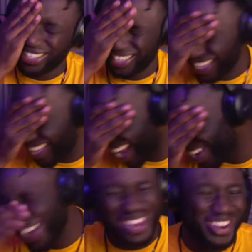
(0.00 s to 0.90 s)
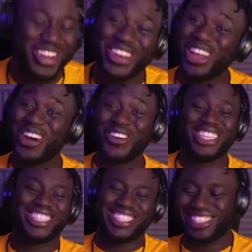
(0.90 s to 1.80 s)
I don't know
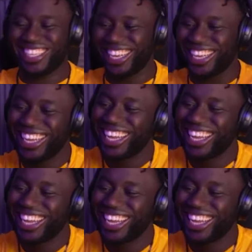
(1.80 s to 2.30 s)
what to say.